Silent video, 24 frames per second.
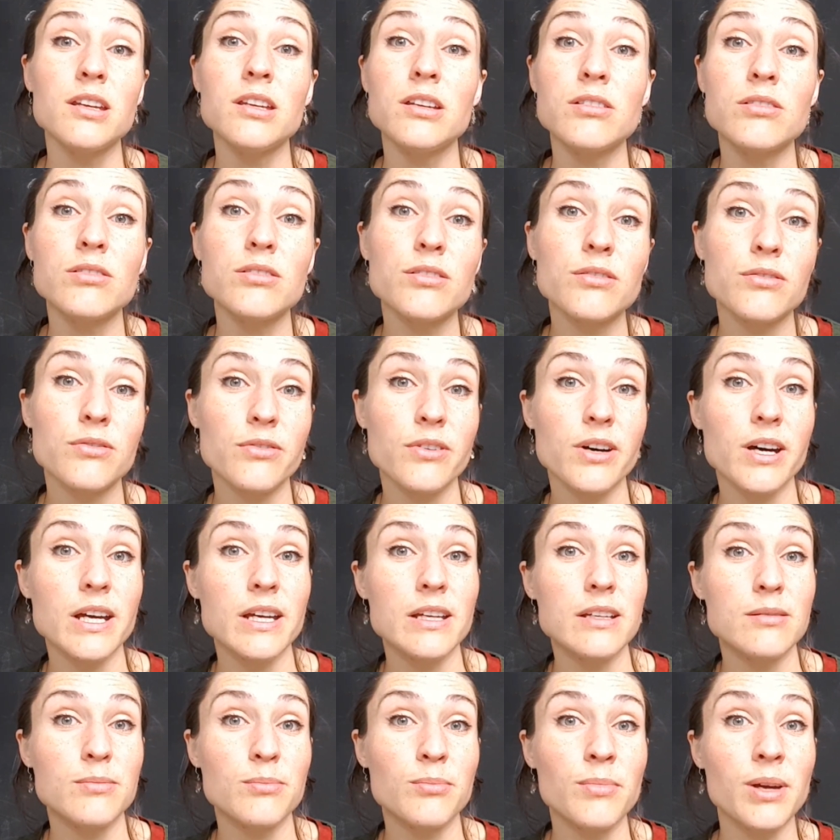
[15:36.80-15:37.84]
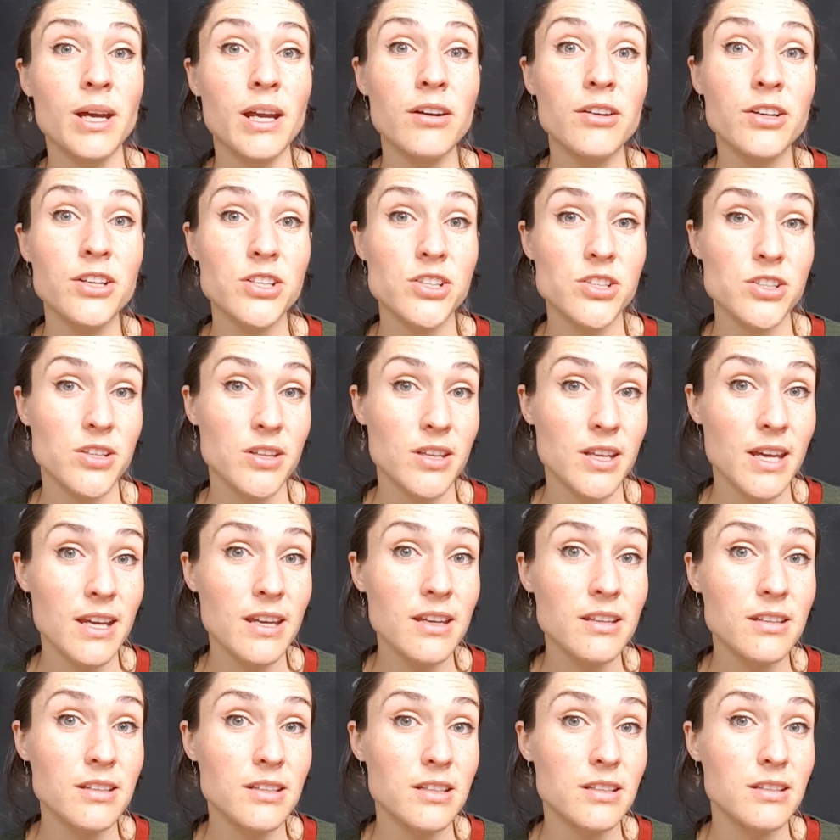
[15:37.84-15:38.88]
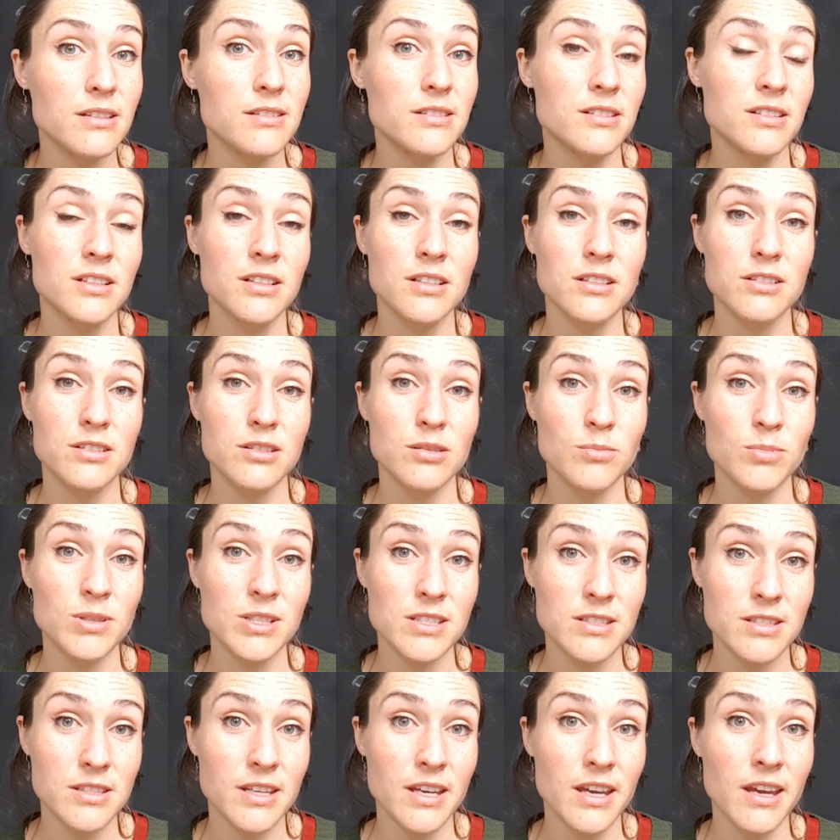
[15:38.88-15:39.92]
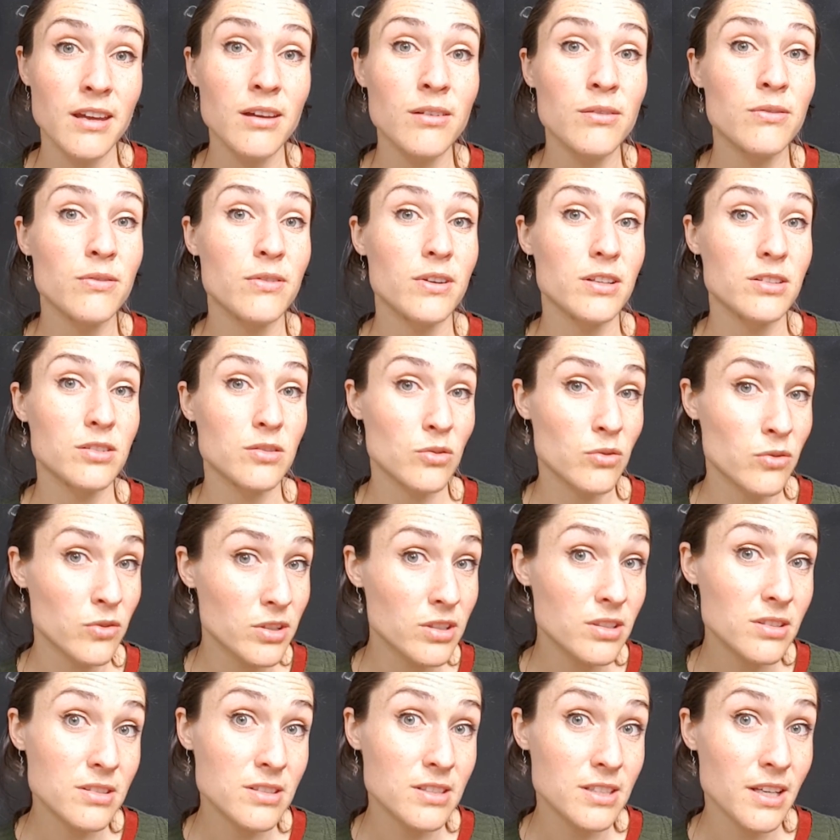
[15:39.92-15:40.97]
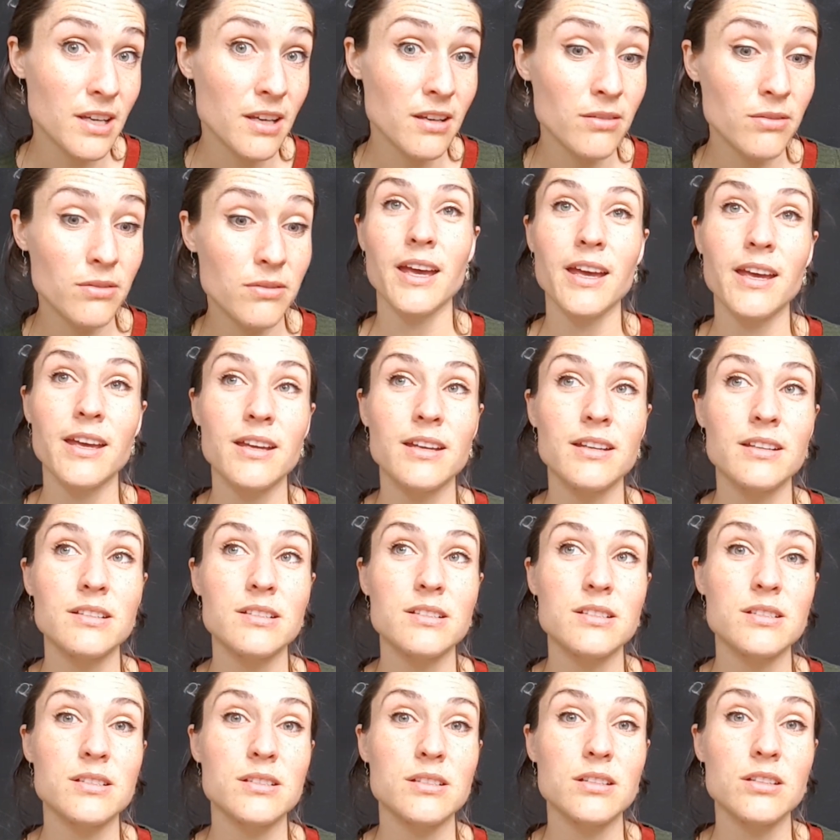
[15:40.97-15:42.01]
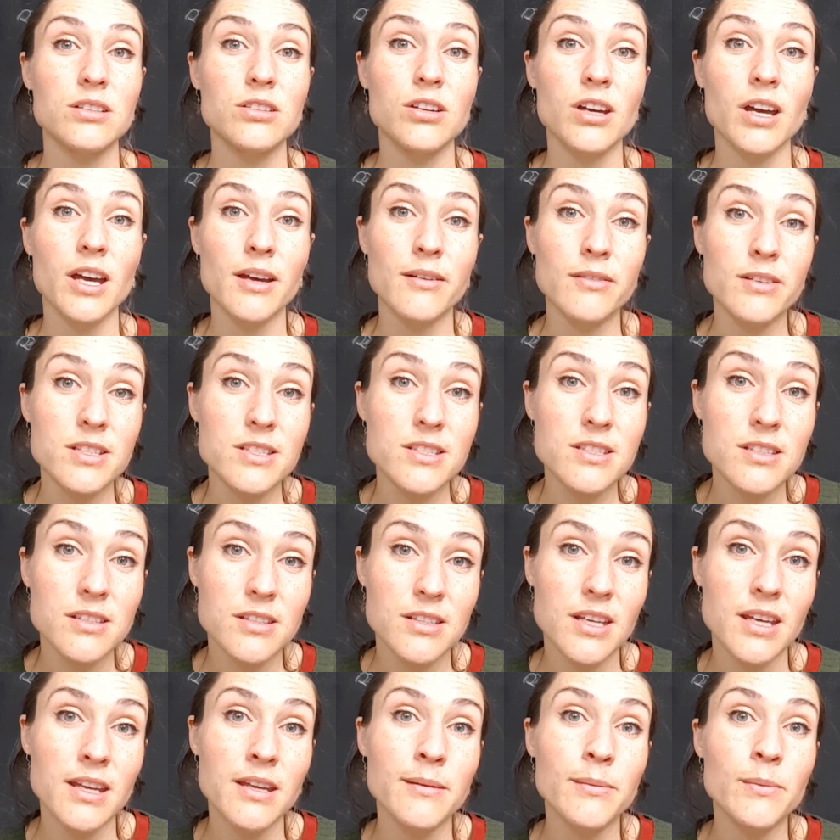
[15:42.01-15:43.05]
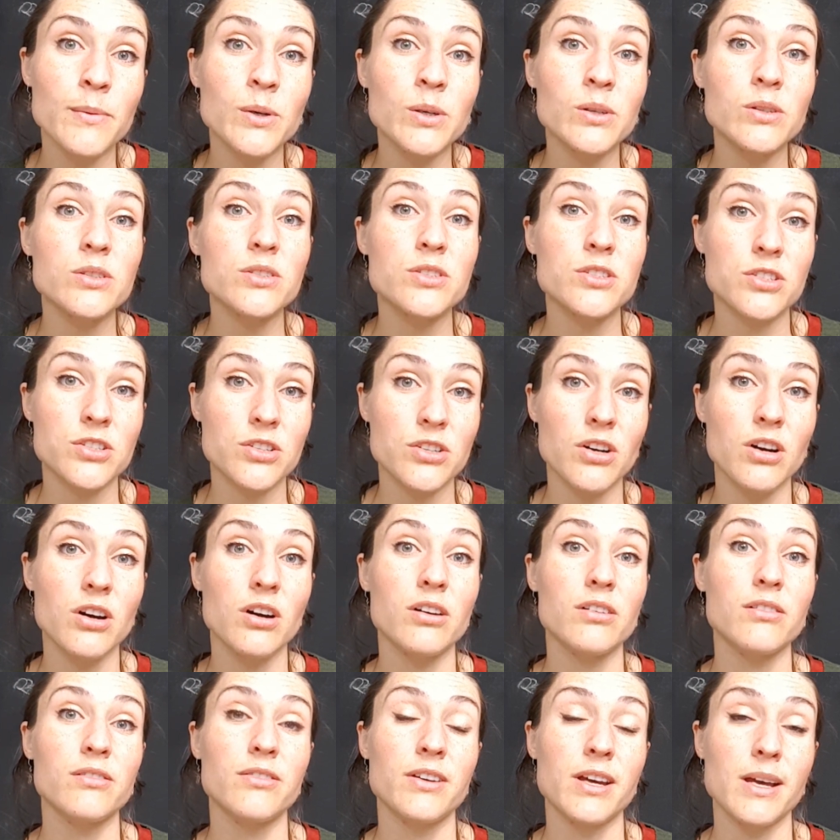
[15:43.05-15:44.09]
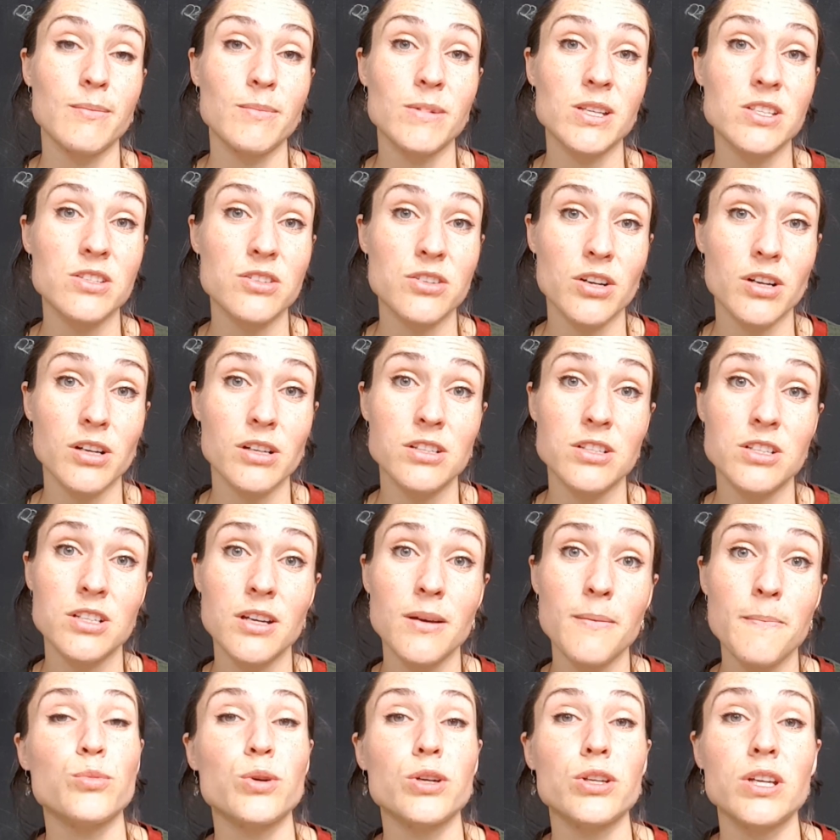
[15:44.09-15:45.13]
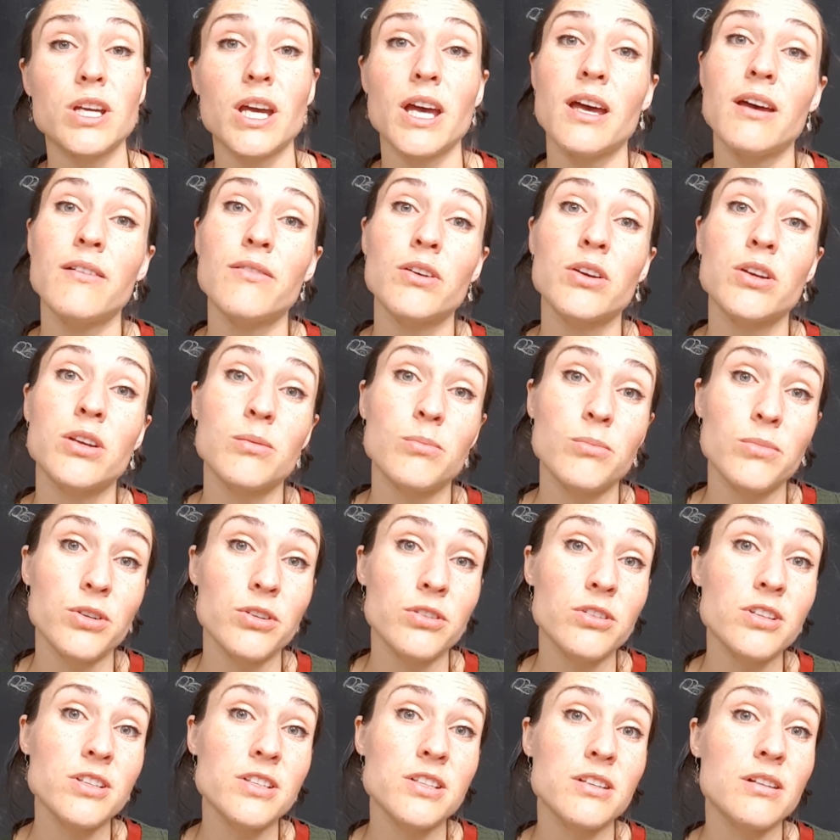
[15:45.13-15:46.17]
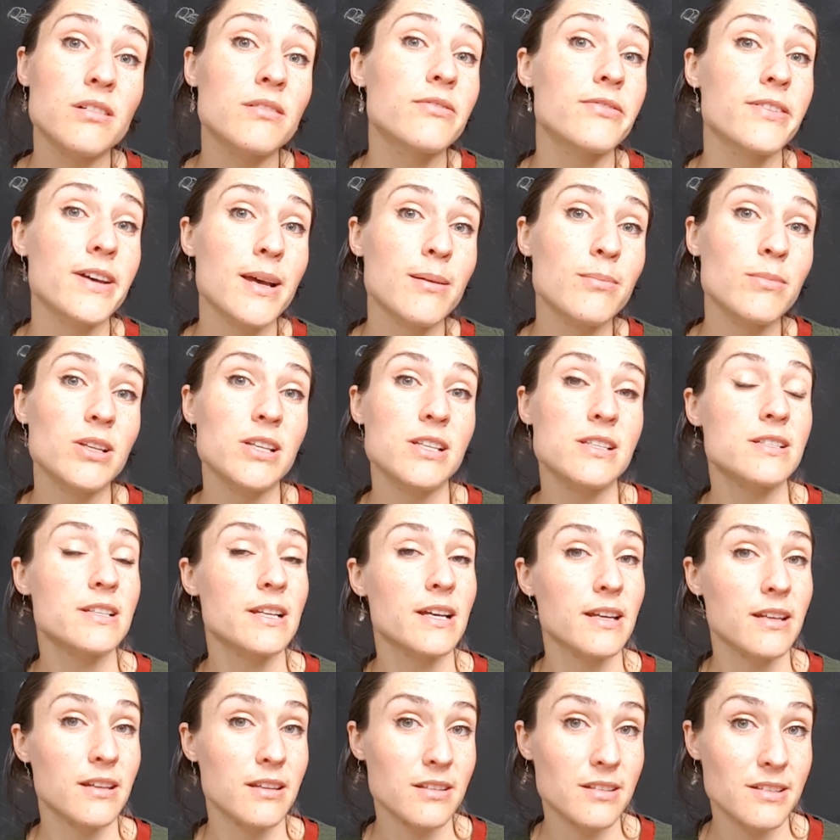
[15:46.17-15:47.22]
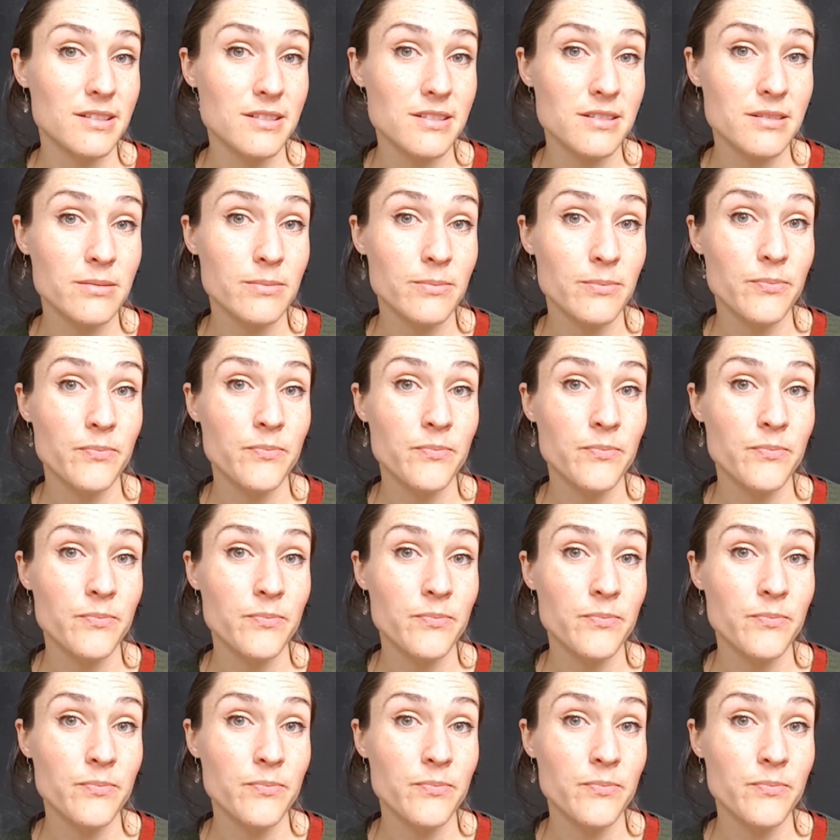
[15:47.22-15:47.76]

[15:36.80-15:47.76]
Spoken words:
unified marriage they need to be safe and to feel safe, and you have a stable, strong family structure. When you have a community of families like this,